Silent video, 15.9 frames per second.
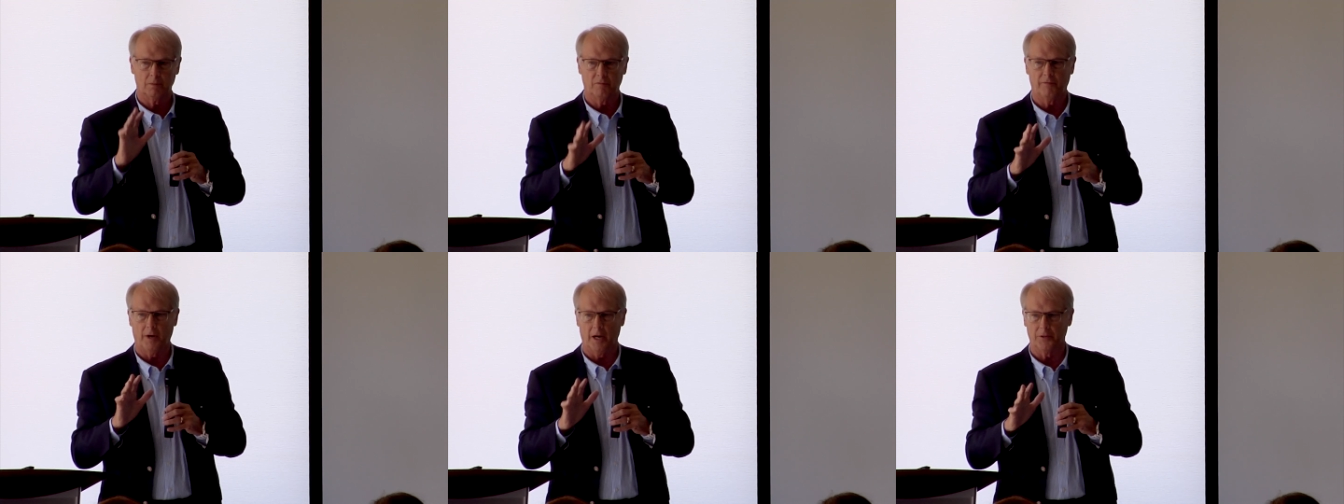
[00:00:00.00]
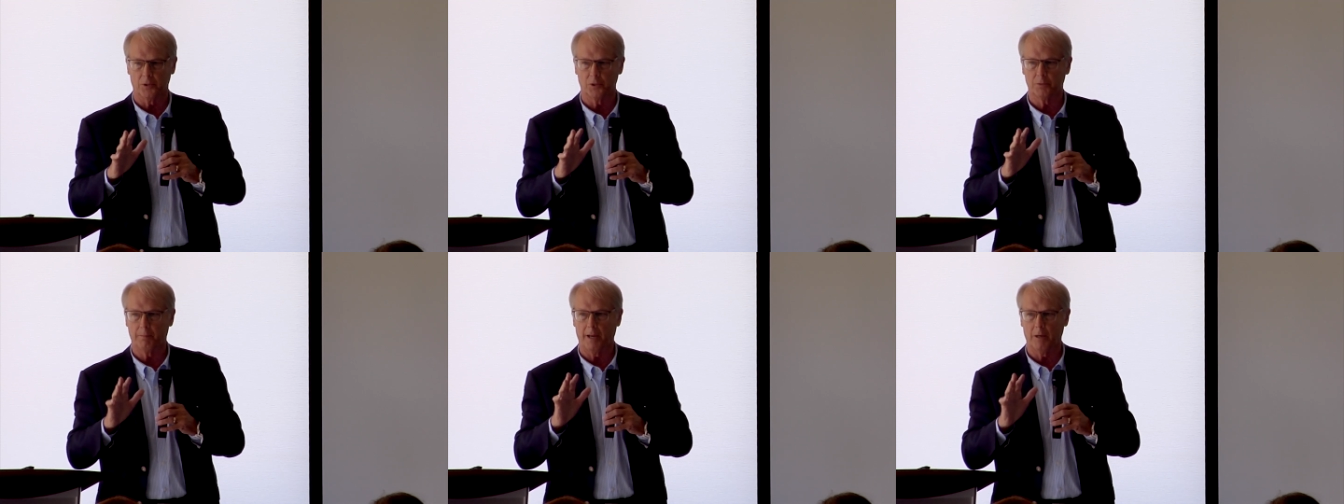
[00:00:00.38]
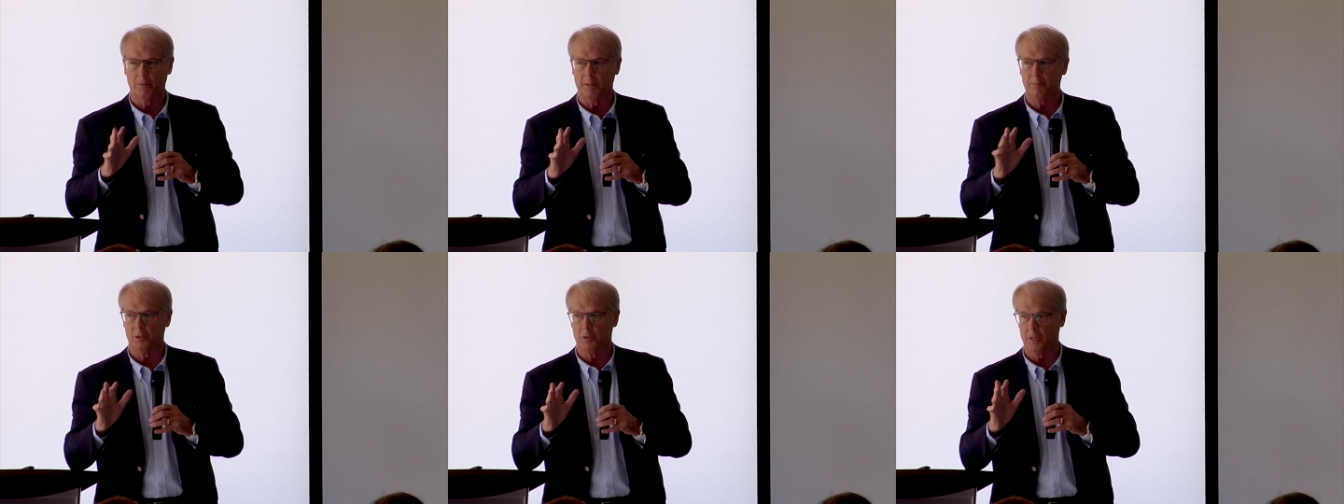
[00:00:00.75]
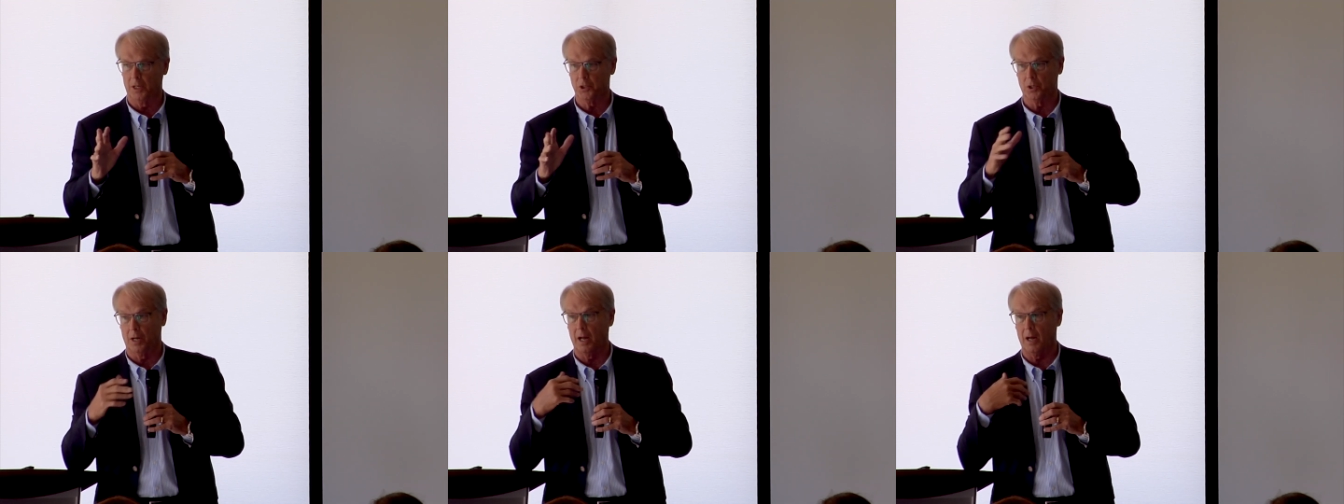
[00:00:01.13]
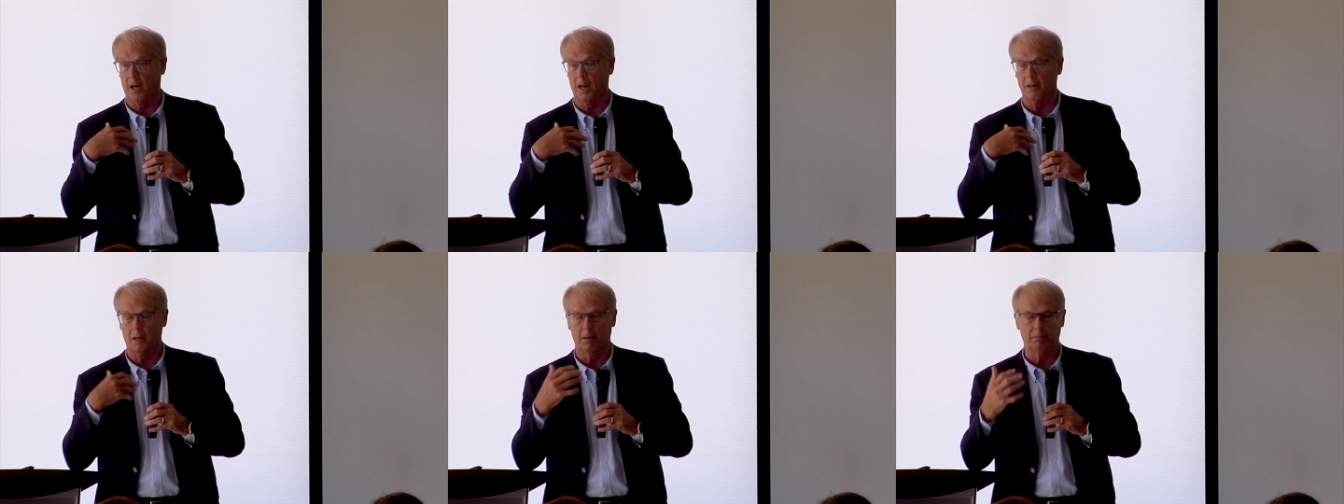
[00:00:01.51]
father's bad reputation,
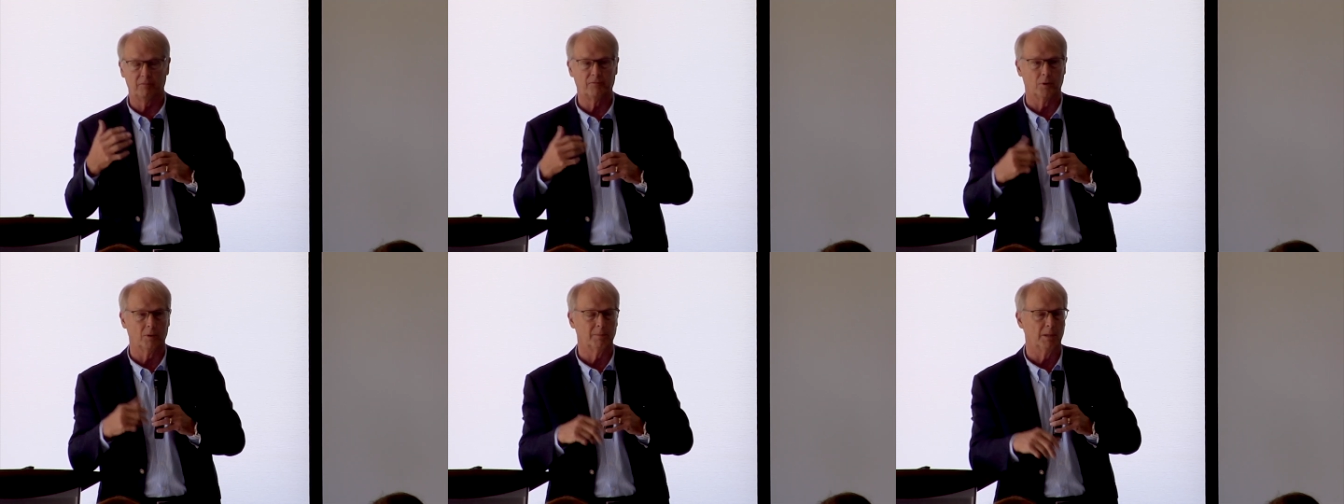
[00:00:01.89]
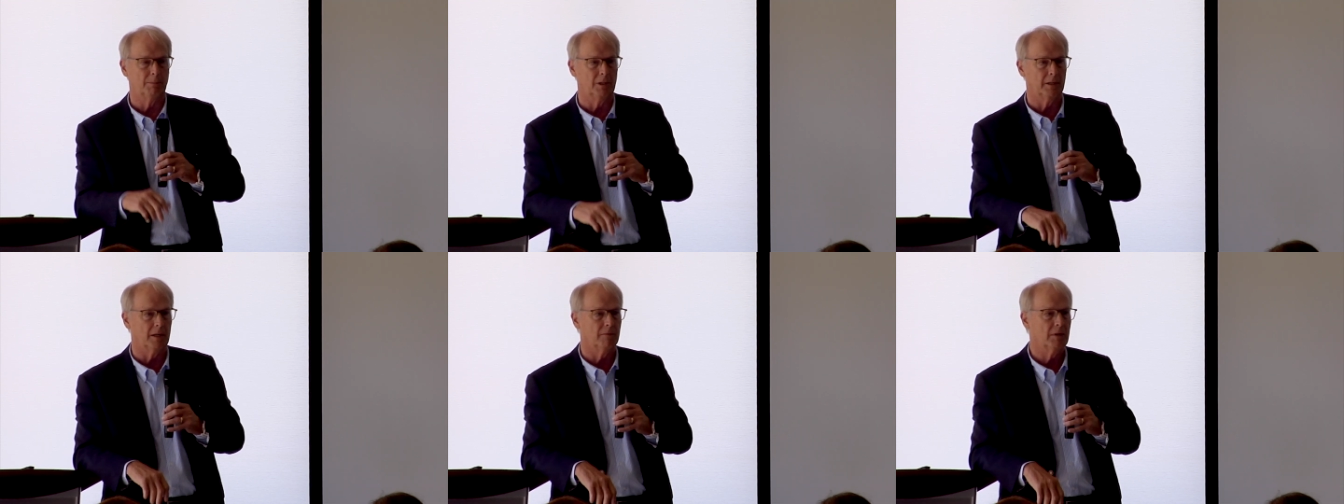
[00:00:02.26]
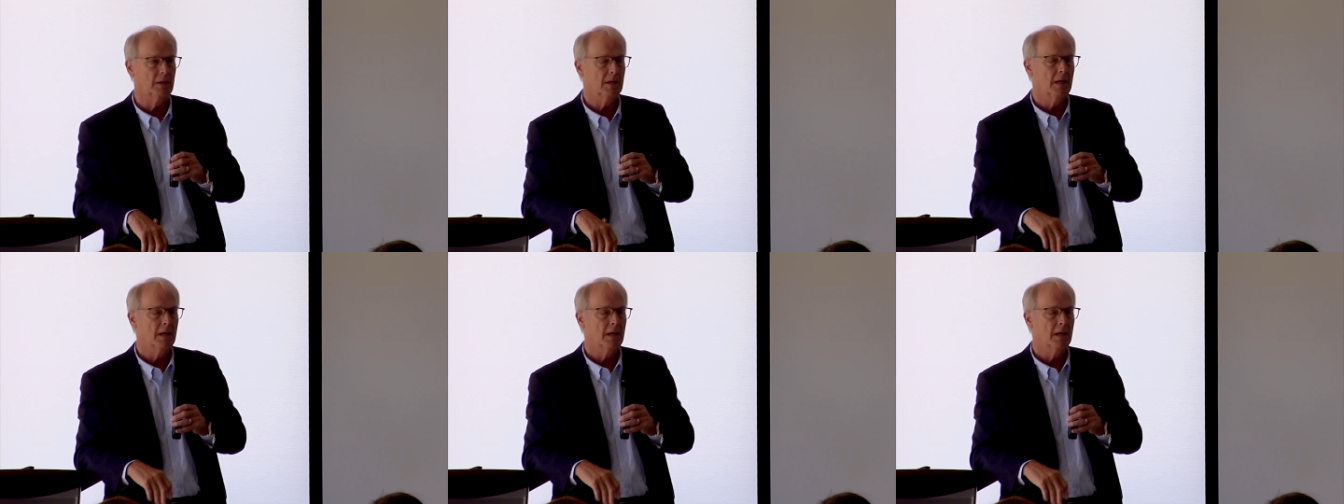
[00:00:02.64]
I firmly believe.